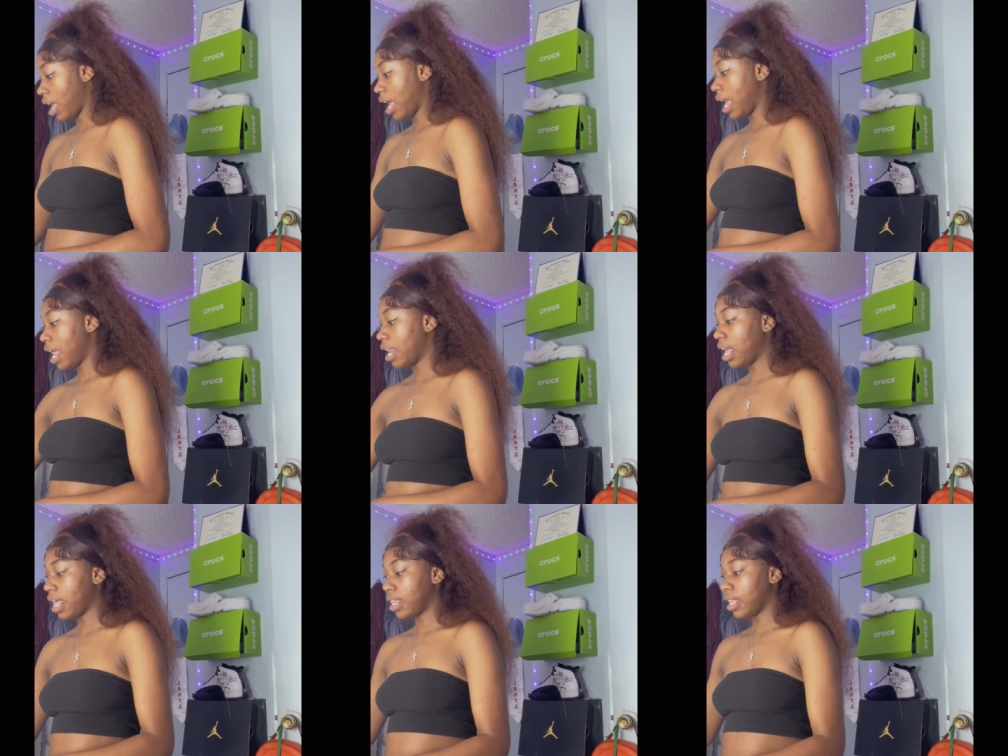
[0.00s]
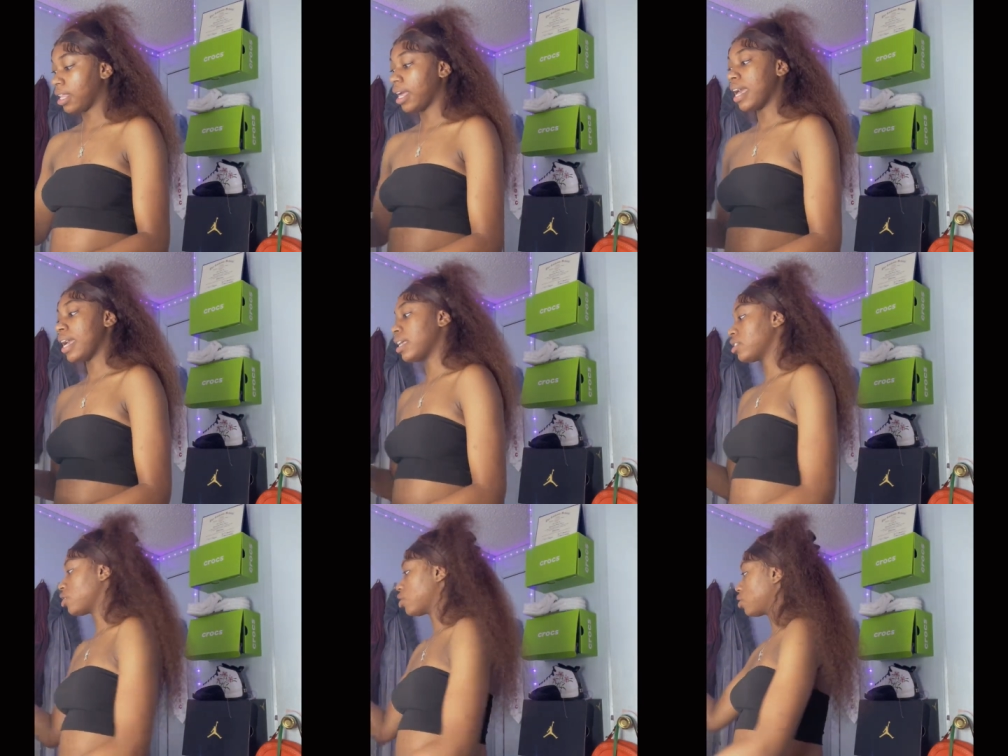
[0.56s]
And then the
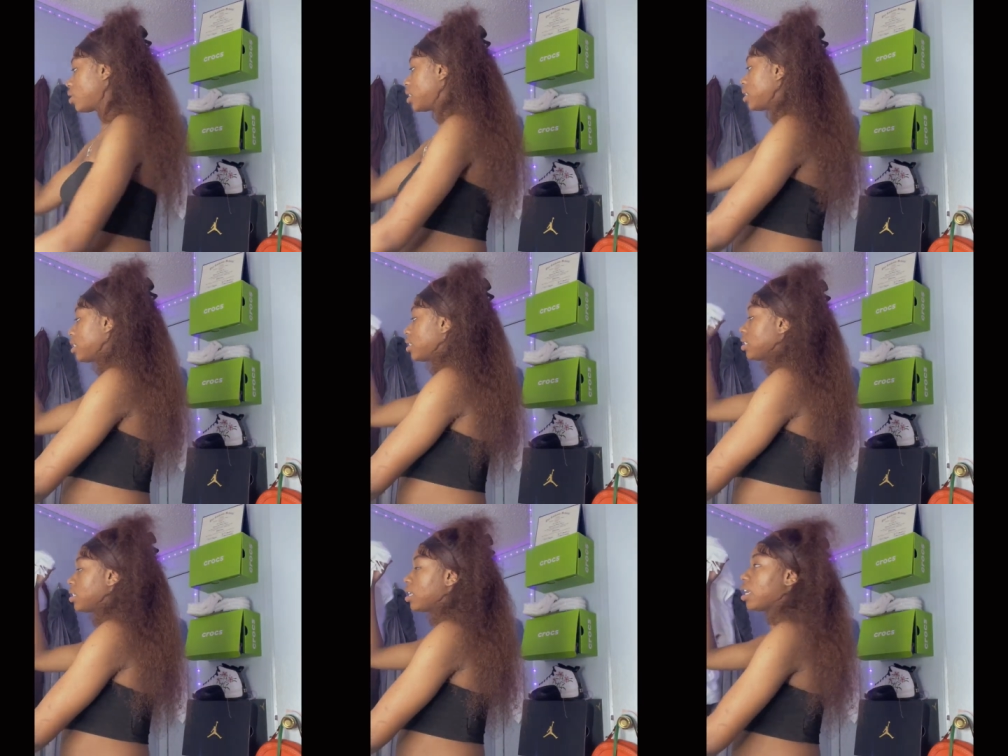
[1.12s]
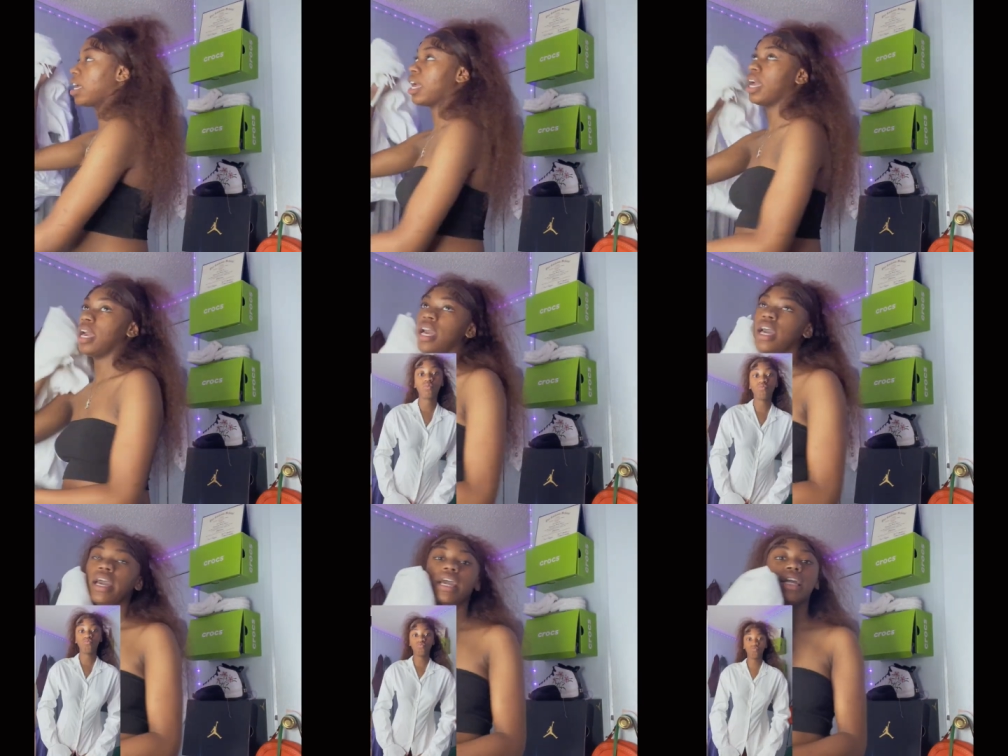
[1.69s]
last dress
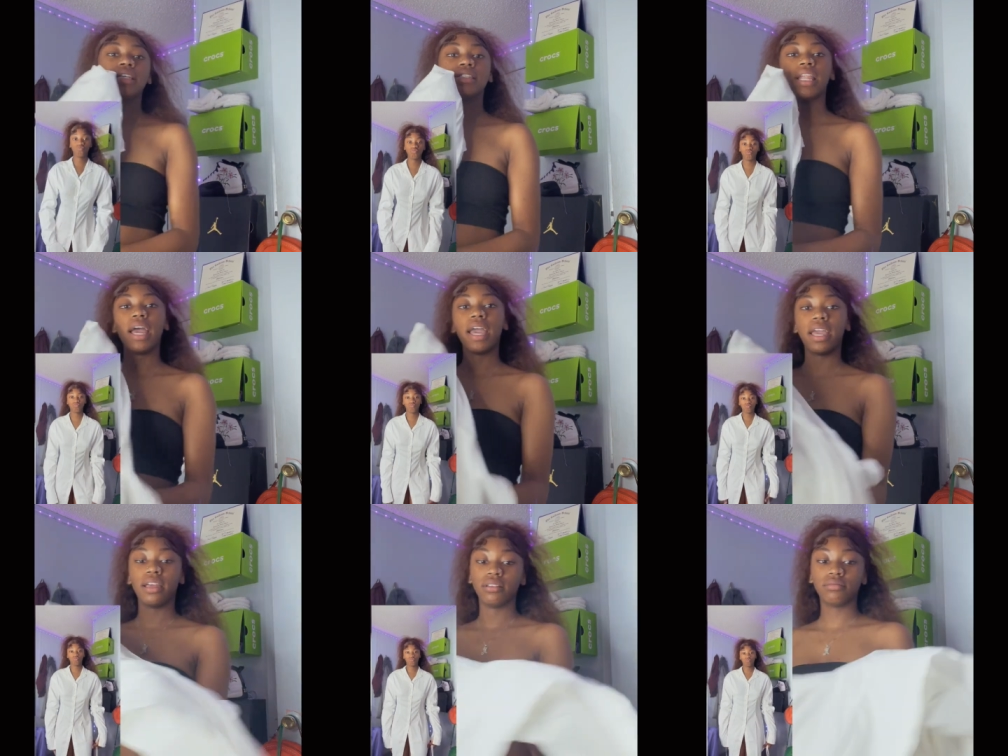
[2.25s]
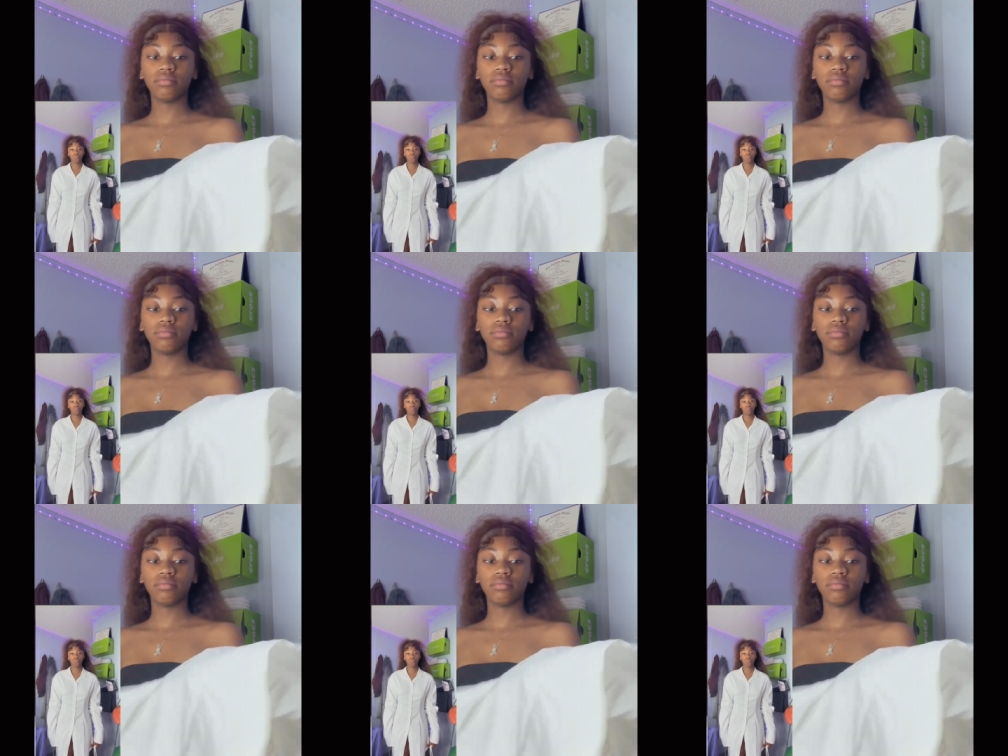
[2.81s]
it's like